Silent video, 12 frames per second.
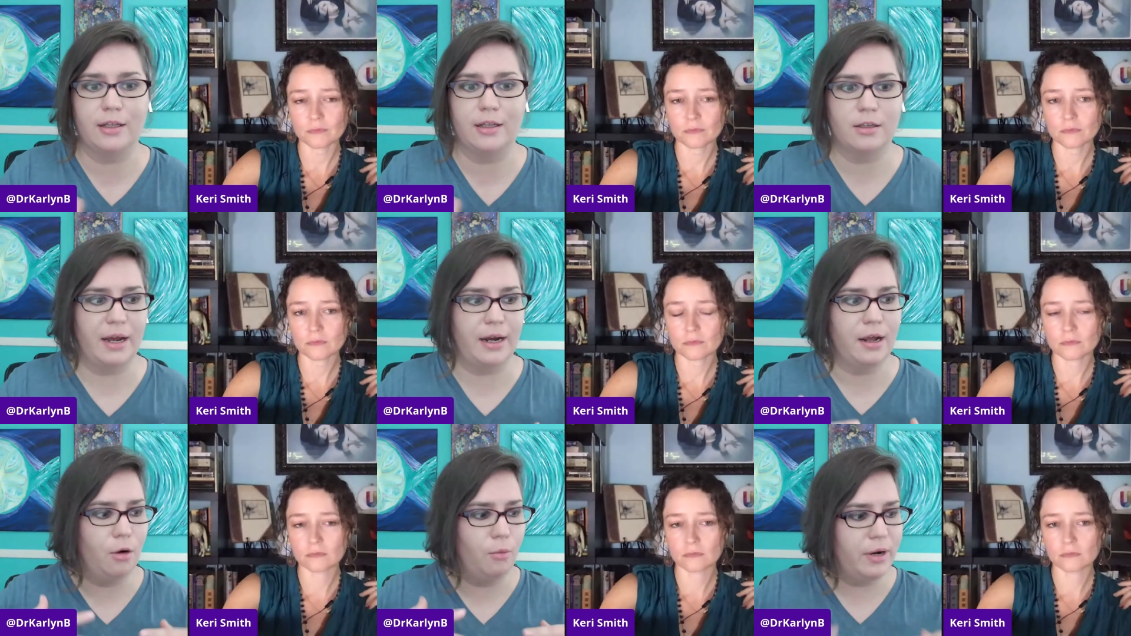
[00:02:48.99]
Speaker 1: but
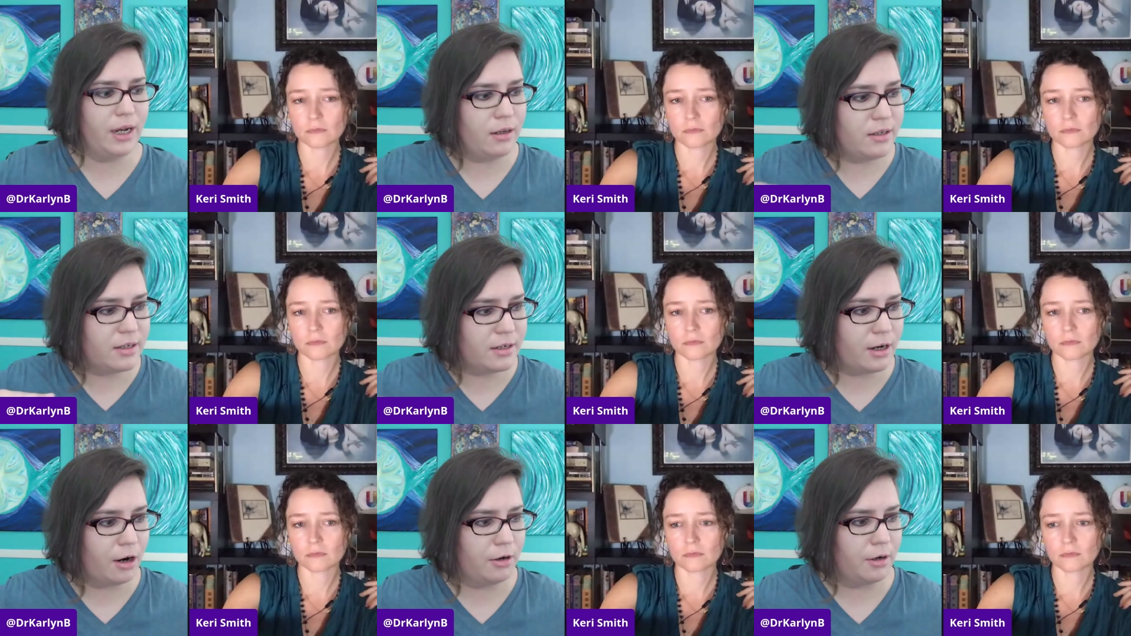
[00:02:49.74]
we all
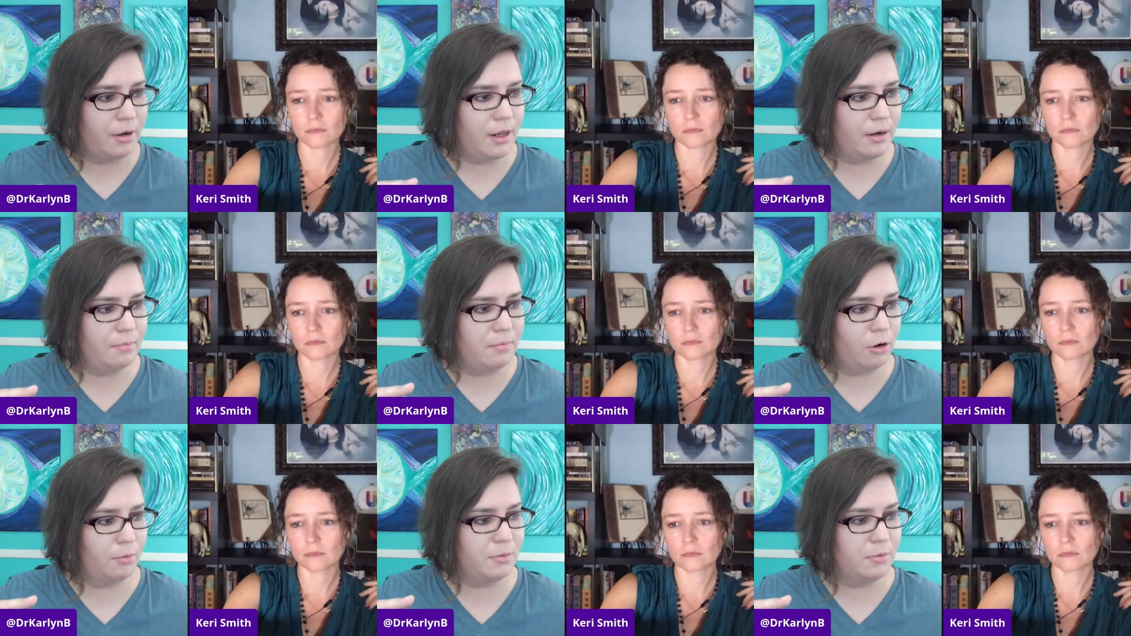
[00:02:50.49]
start in
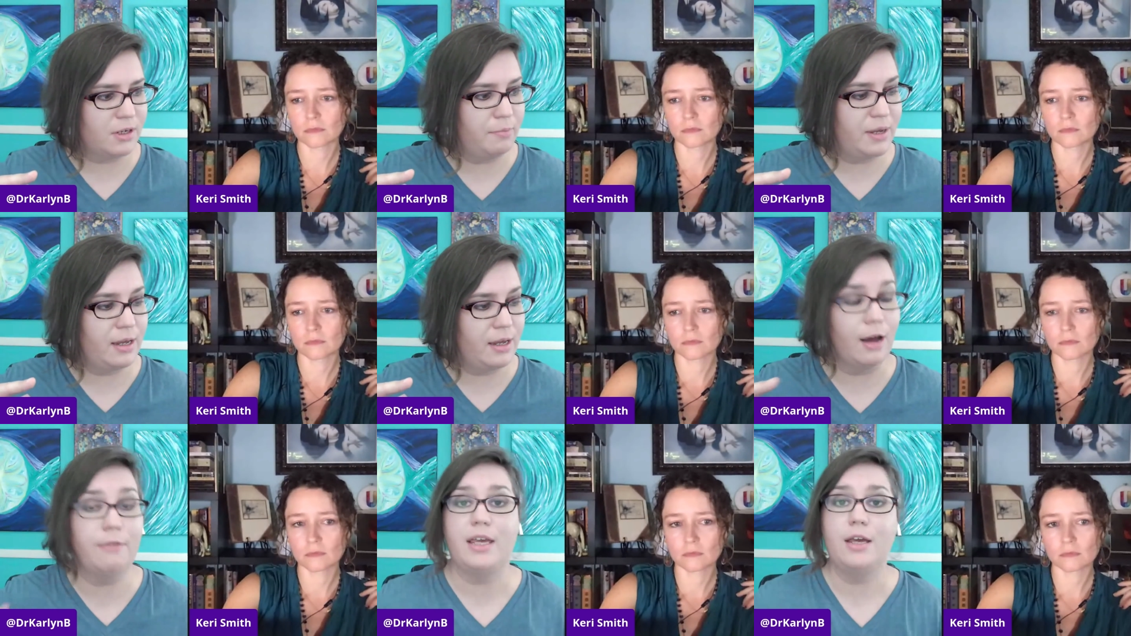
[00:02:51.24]
terms of being
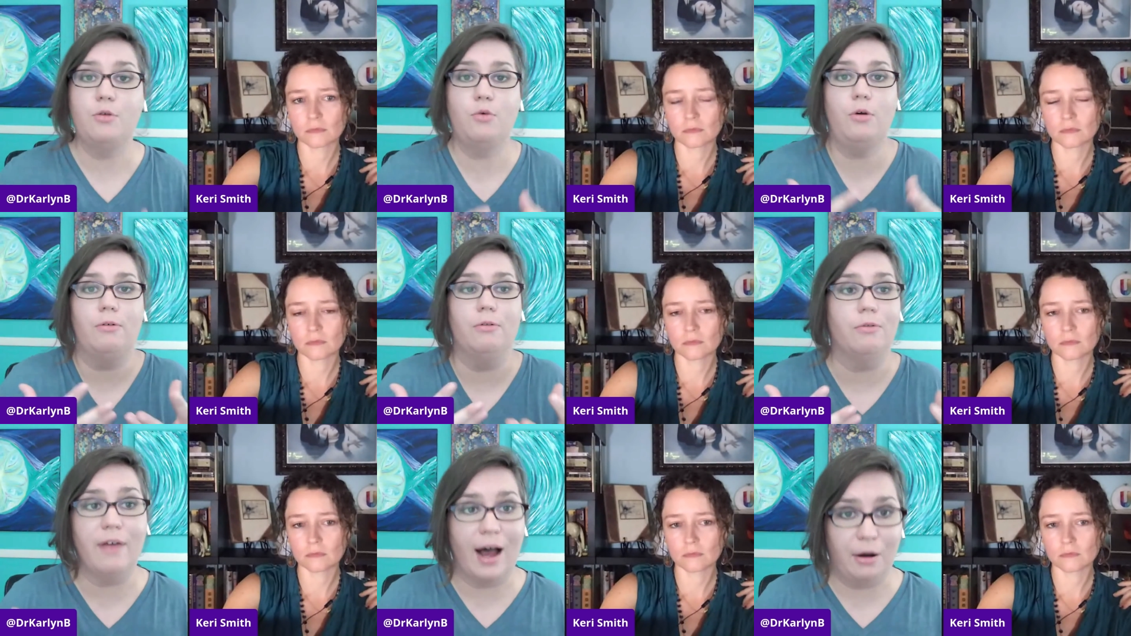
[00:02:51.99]
of equal
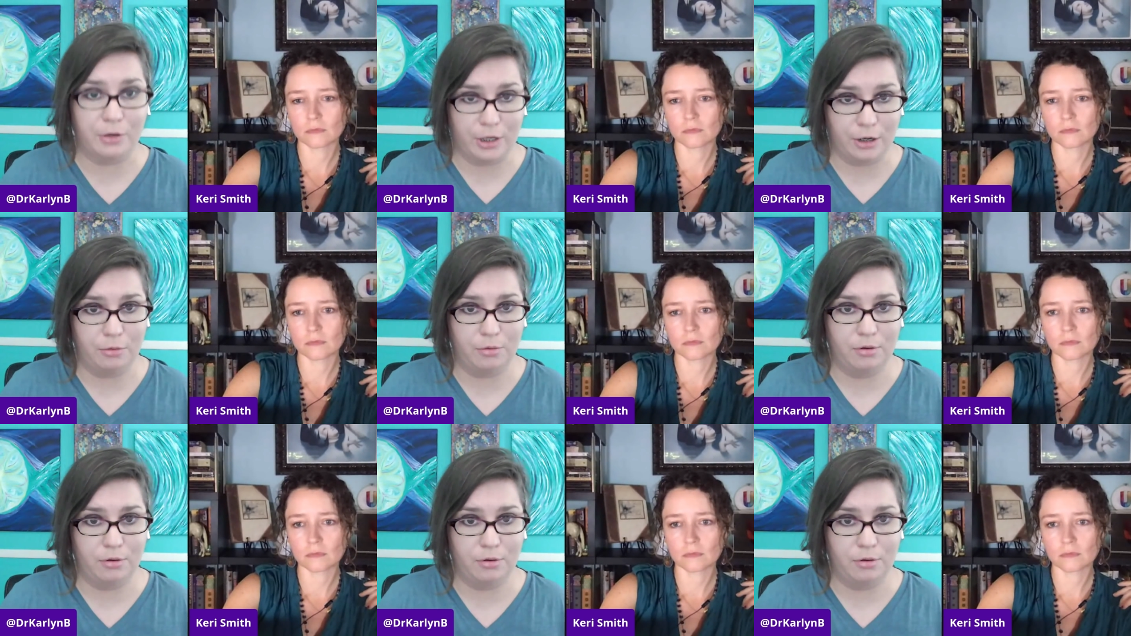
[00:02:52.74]
value.